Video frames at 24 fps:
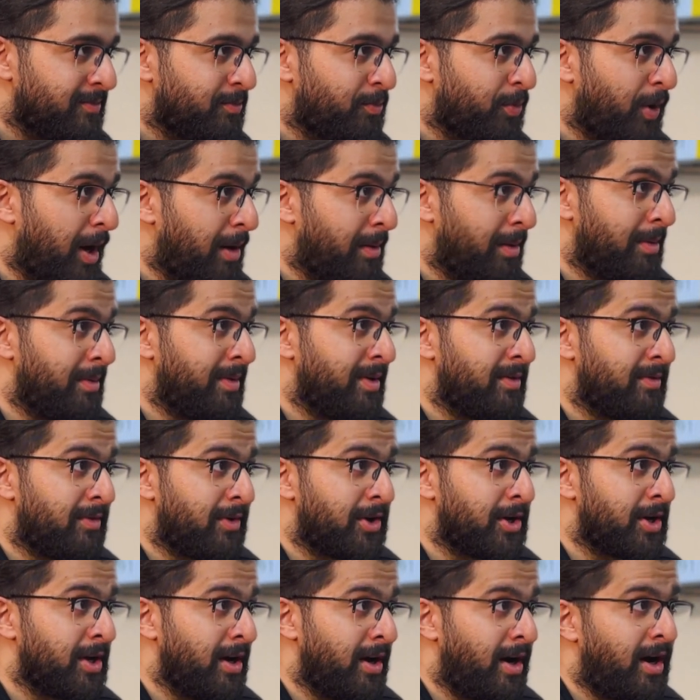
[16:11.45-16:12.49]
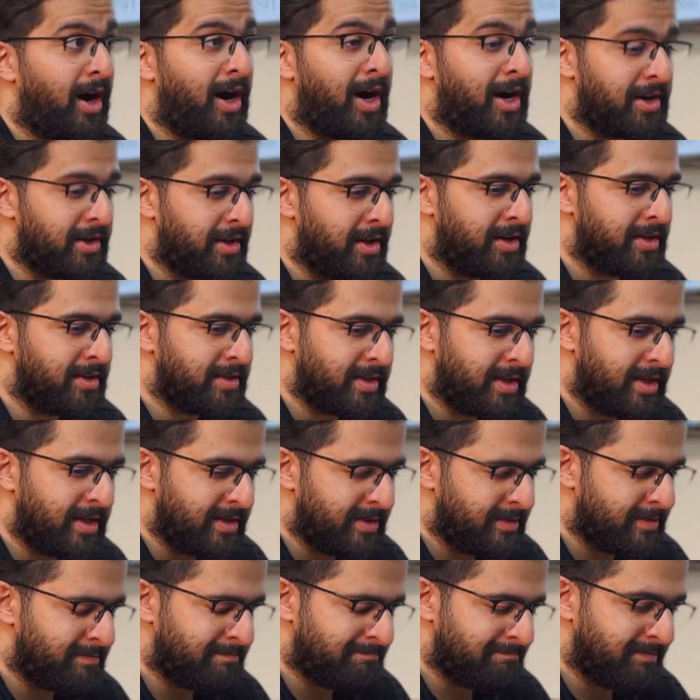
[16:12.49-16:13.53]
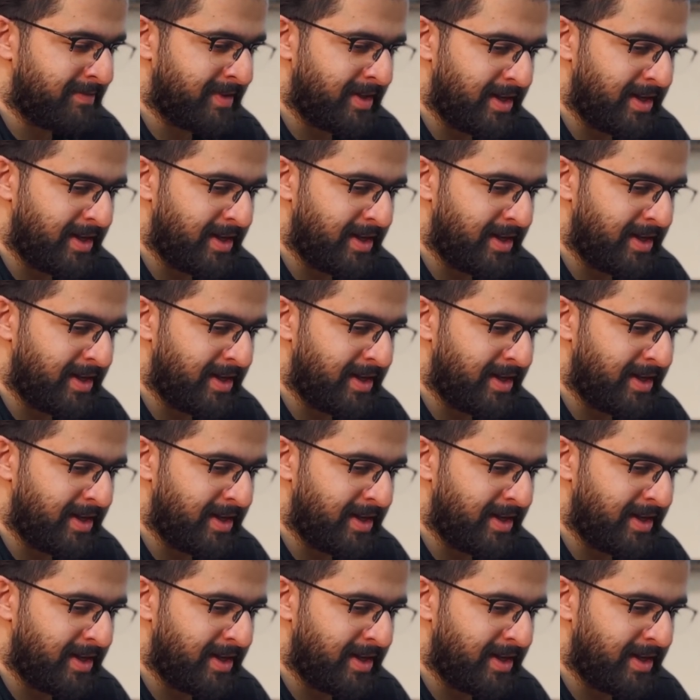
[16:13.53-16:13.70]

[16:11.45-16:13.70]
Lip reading: probably working hard on it, and